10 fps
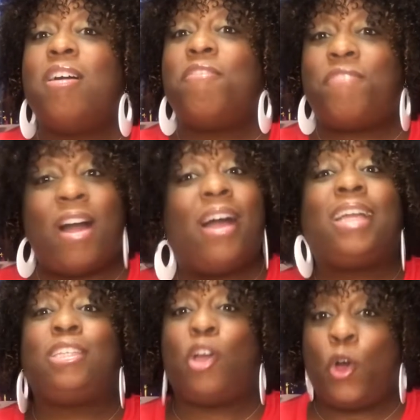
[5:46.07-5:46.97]

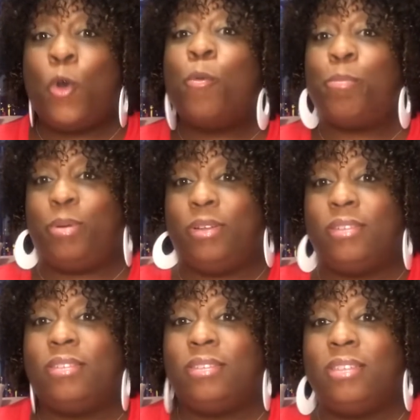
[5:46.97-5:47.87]
Find hope.
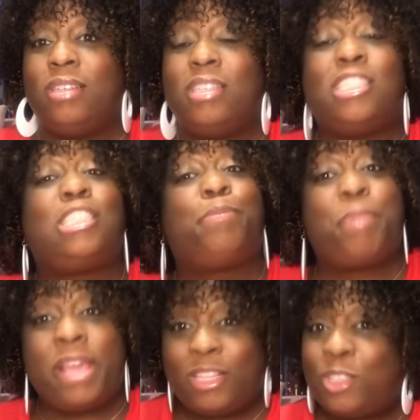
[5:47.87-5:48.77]

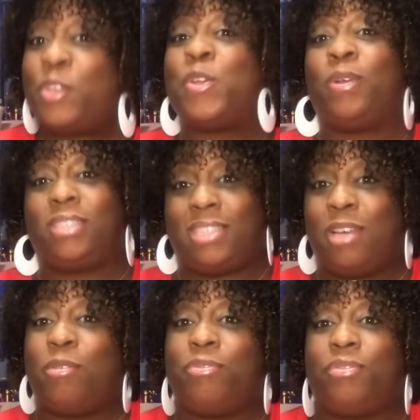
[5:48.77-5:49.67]
Speak to
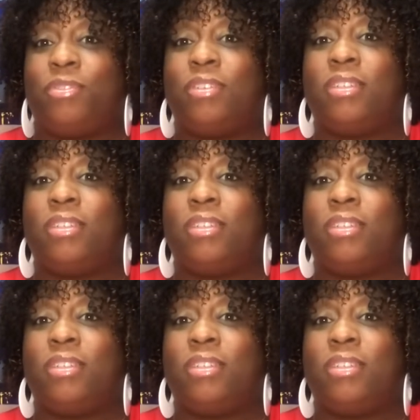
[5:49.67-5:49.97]
yourself,